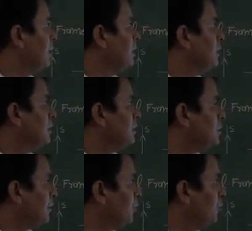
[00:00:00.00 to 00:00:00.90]

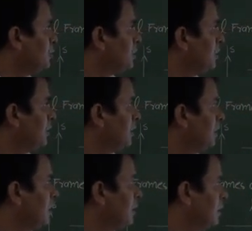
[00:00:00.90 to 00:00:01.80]
Suppose
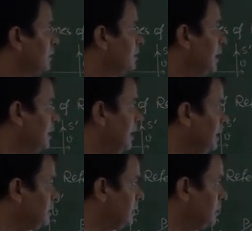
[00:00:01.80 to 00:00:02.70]
that S
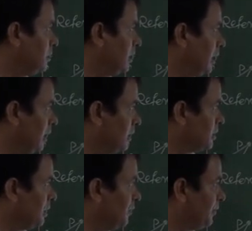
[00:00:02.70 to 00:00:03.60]
is the inertial
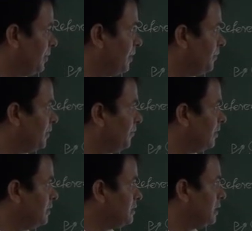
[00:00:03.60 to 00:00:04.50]
frame of
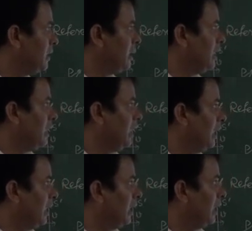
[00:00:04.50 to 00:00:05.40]
reference
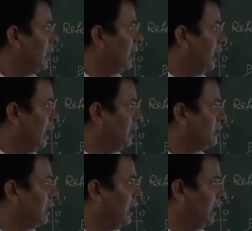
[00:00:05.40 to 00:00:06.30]
and
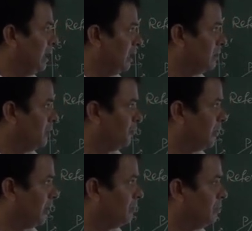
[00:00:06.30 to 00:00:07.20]
another frame
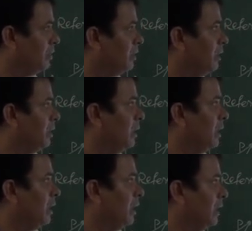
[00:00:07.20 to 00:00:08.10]

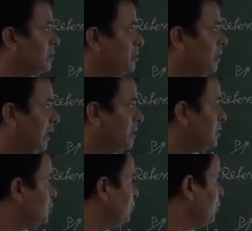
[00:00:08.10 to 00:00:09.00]
S dash is
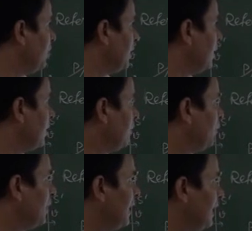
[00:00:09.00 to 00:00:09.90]
moving with
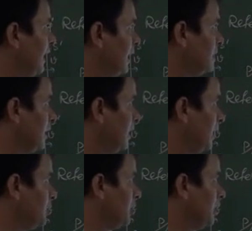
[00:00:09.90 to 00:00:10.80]
an
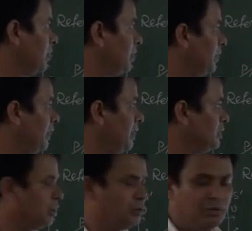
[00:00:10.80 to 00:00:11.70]
acceleration
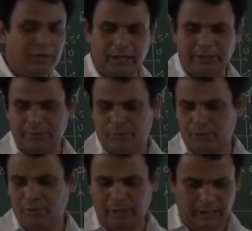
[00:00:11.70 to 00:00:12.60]
a0 relative to
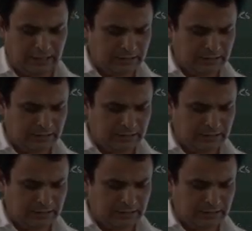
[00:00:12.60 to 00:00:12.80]
S.